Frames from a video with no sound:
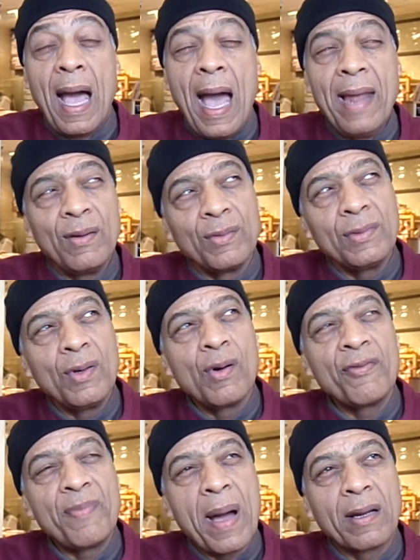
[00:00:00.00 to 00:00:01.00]
I don't know
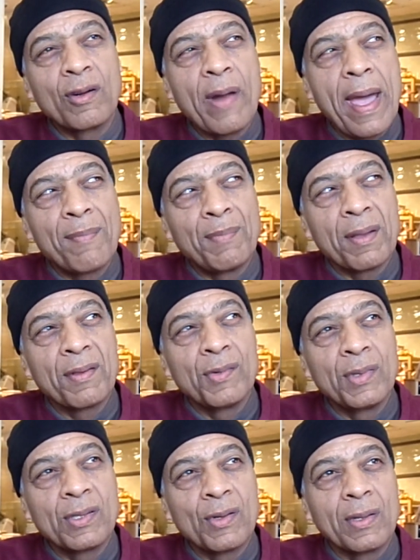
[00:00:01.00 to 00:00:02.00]
if my grandmother
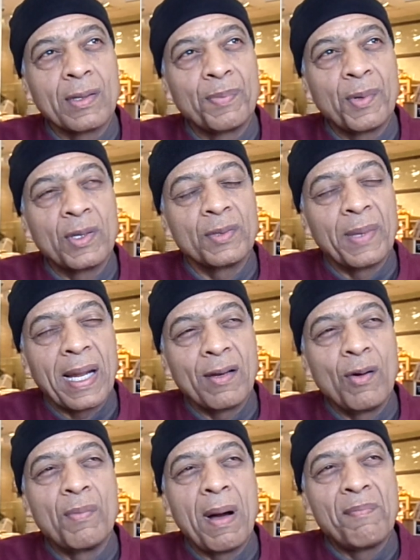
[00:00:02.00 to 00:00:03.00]
was on the porch, but I
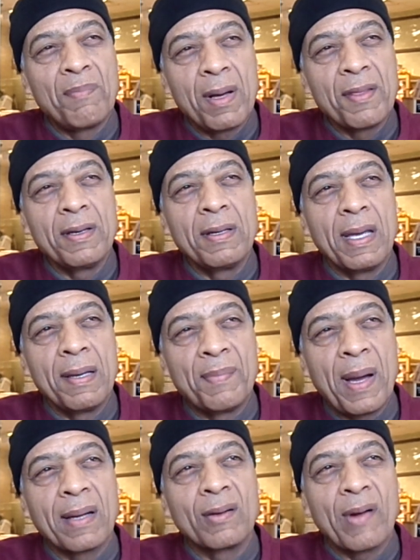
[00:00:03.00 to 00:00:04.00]
know my mother and
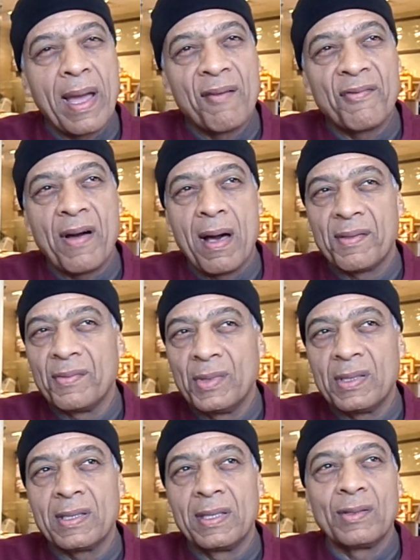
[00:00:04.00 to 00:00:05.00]
my grandfather were
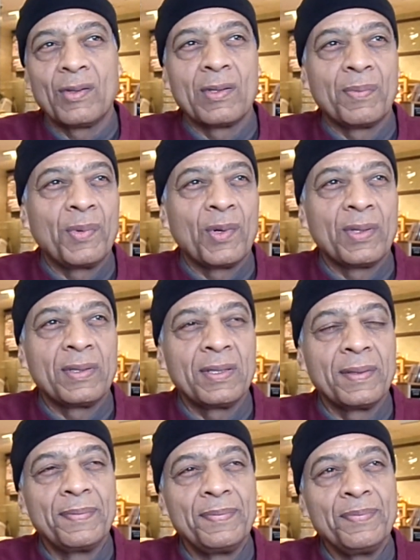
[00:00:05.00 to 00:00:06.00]
sitting on the porch.
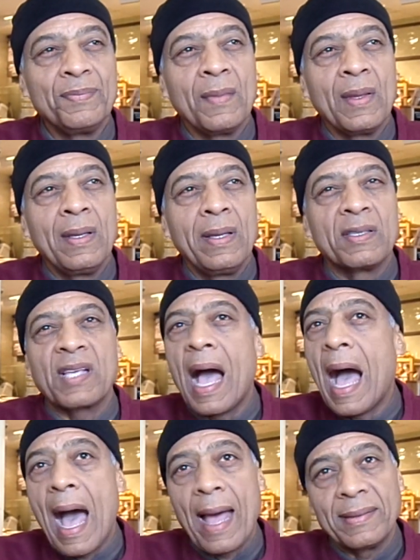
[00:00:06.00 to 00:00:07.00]
It's hot.